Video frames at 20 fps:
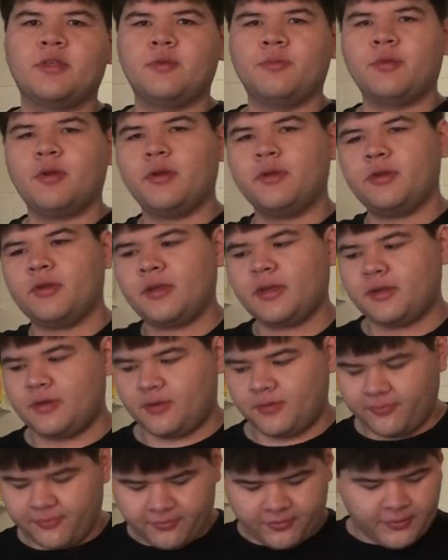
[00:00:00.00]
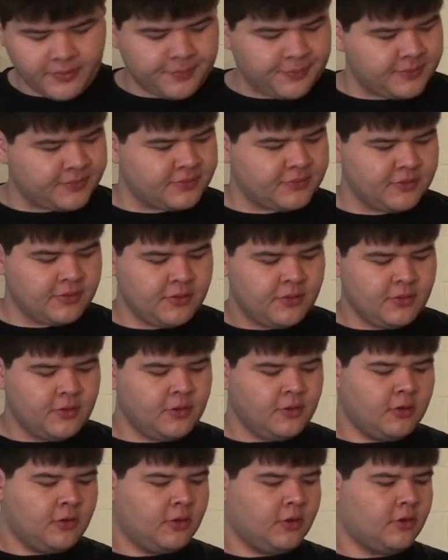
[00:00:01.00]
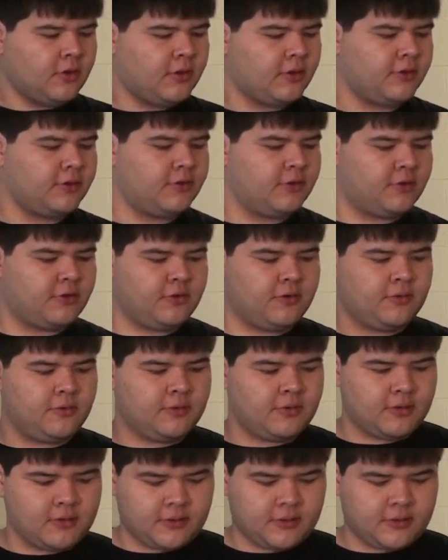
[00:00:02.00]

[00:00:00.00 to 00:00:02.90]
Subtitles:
you probably know how to do flips on your